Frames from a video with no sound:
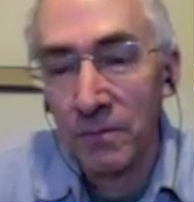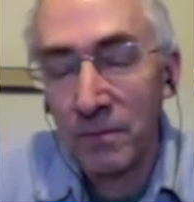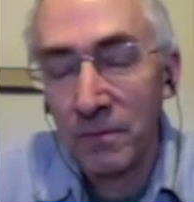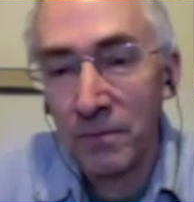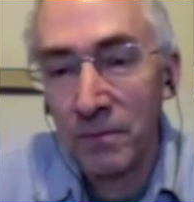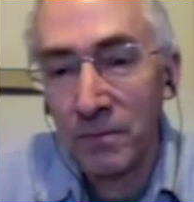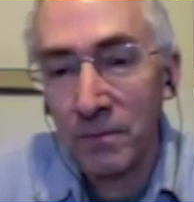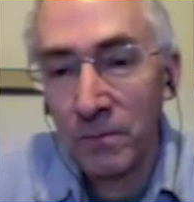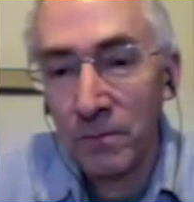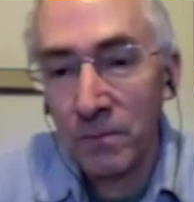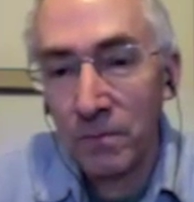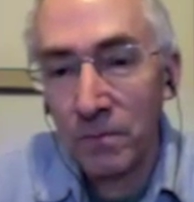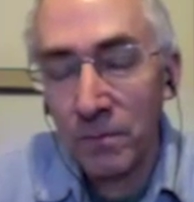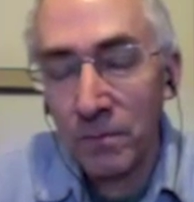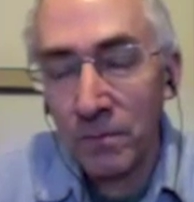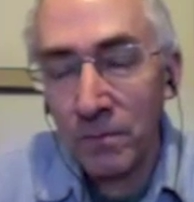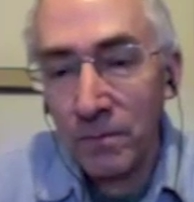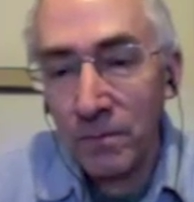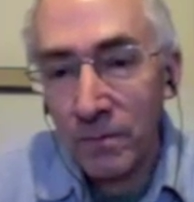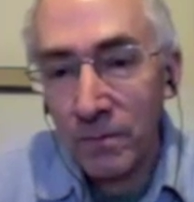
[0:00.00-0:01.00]

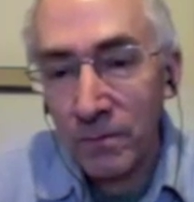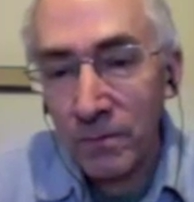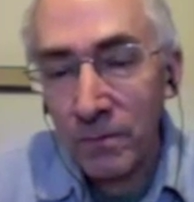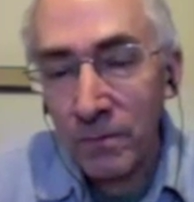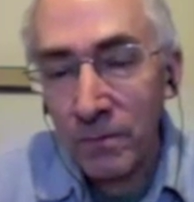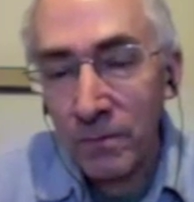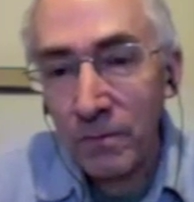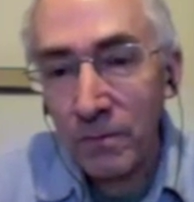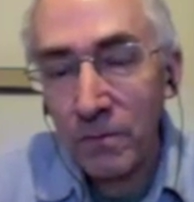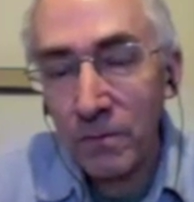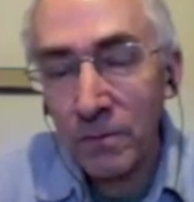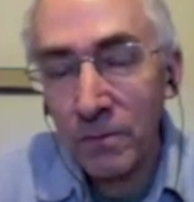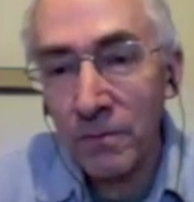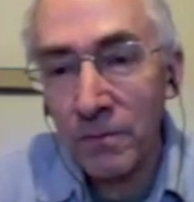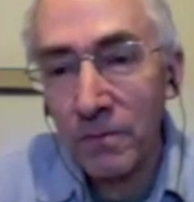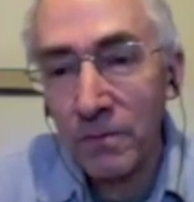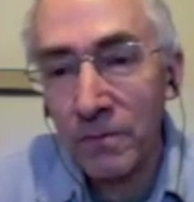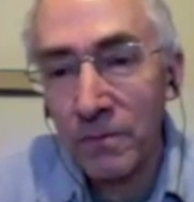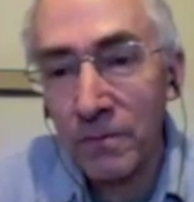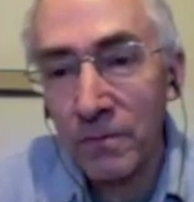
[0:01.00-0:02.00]

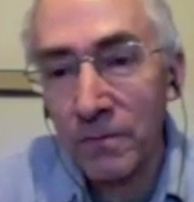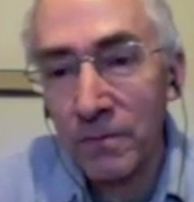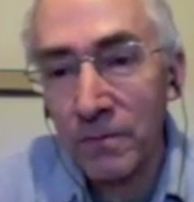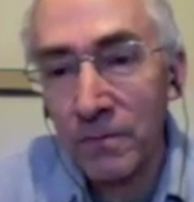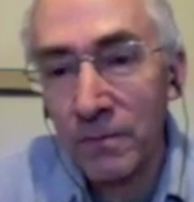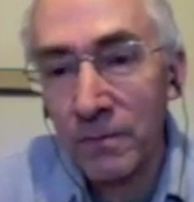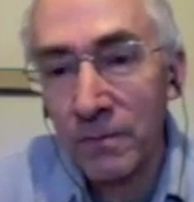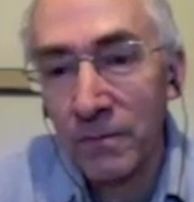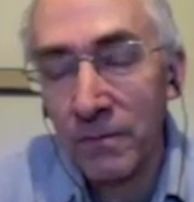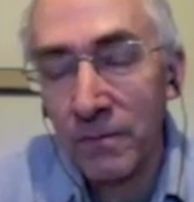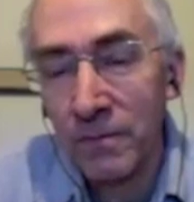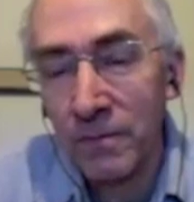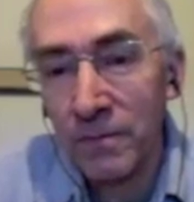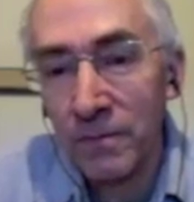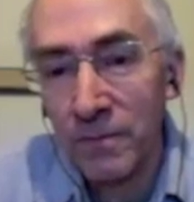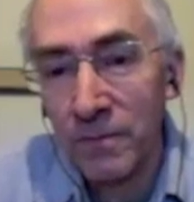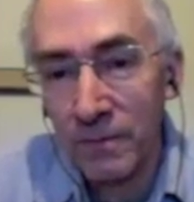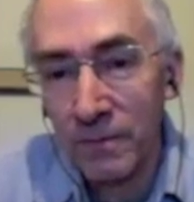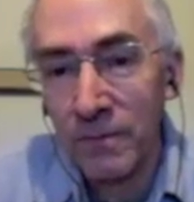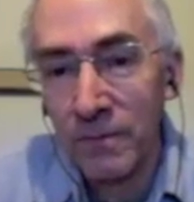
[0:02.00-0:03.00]

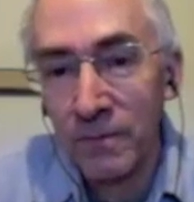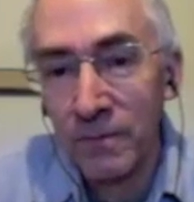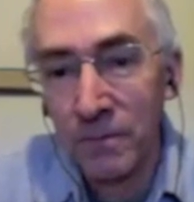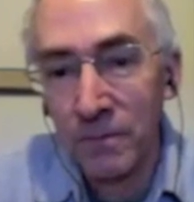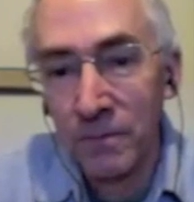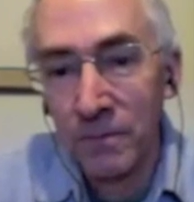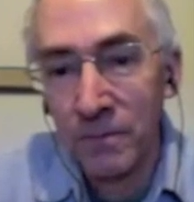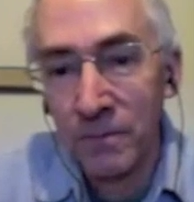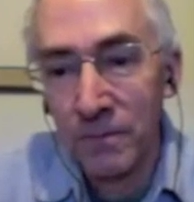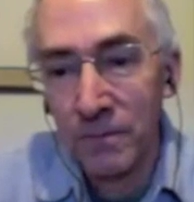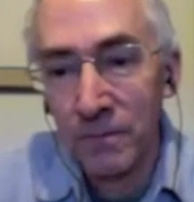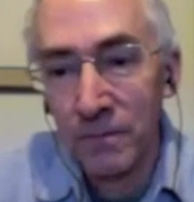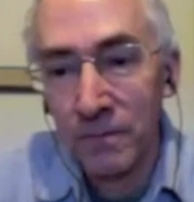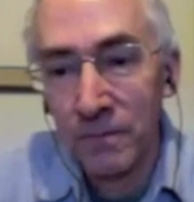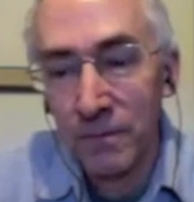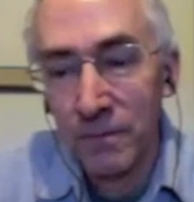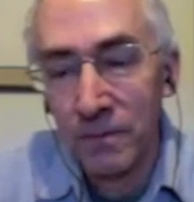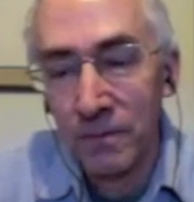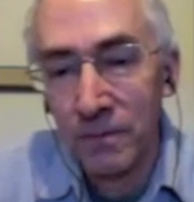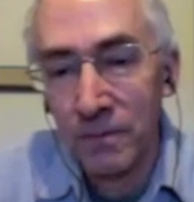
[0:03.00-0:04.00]

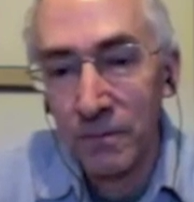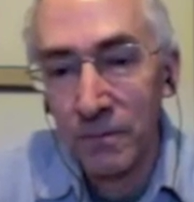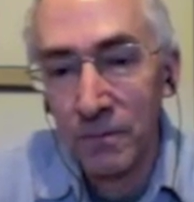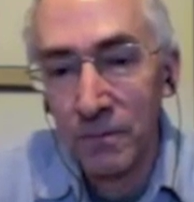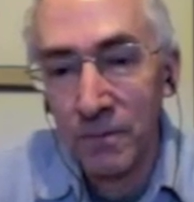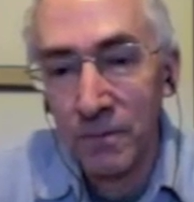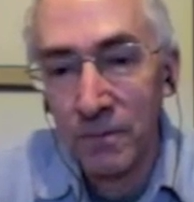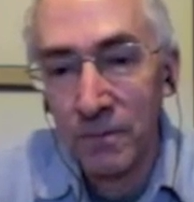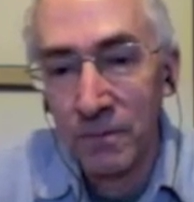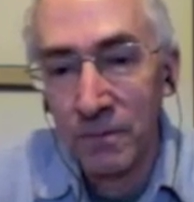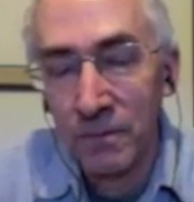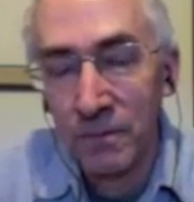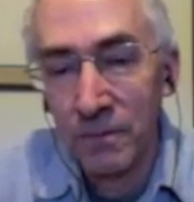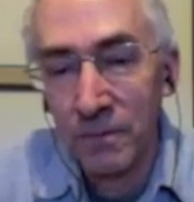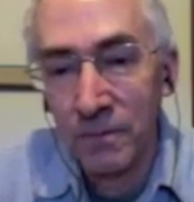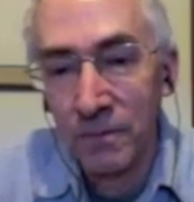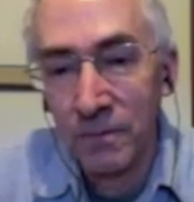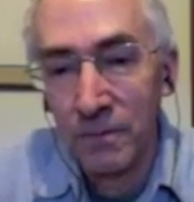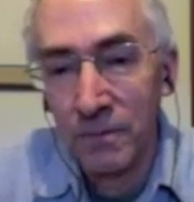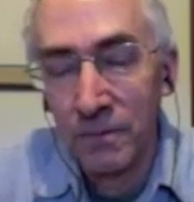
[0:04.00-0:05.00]

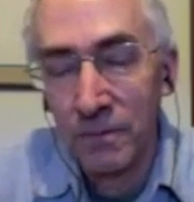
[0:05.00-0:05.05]
This person isn't speaking.